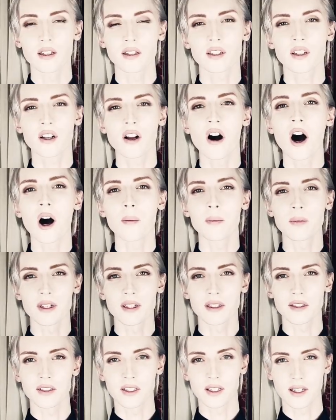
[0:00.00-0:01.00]

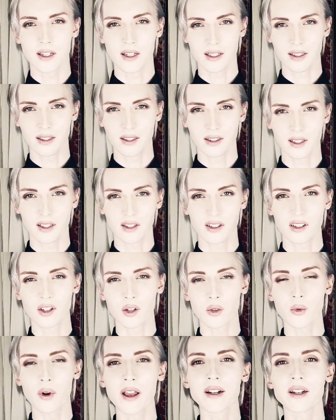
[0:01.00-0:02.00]
calmness and this
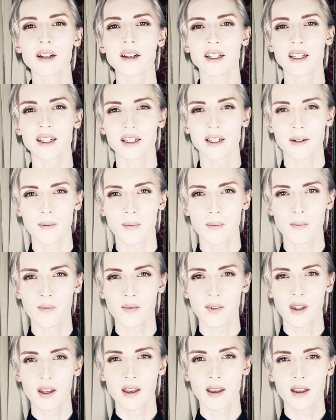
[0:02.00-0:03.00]
serenity
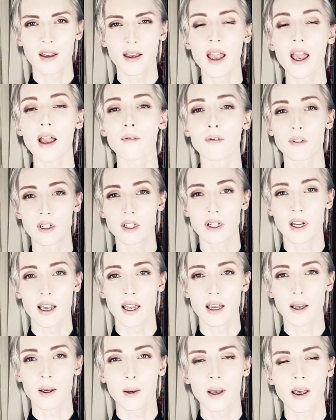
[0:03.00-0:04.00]
every
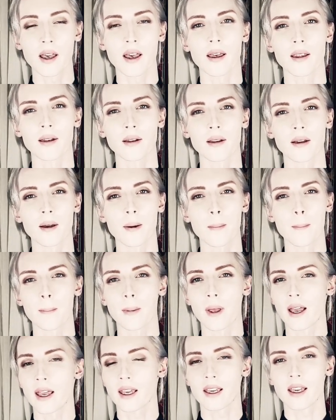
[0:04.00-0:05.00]
day, and
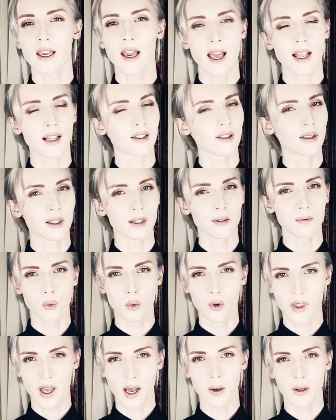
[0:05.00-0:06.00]
I can't live
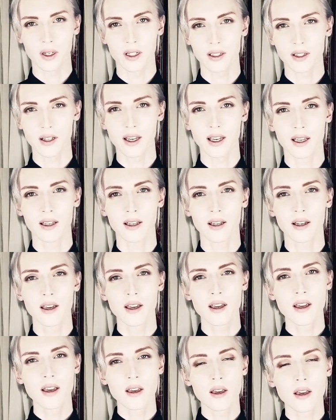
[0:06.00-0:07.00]
without it. Like,
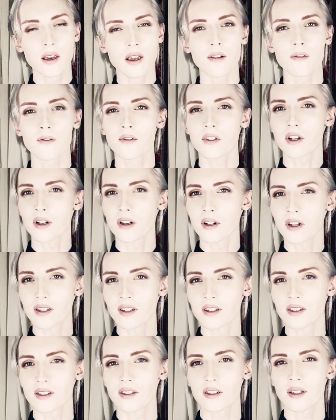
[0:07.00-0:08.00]
if there
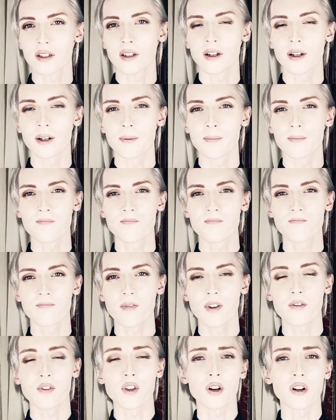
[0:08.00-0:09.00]
is
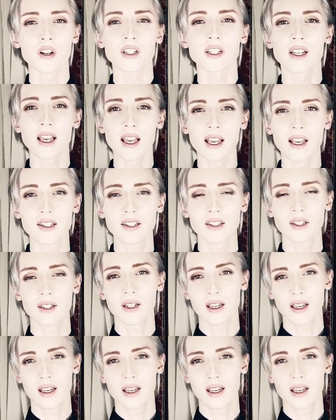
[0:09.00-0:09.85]
if there are days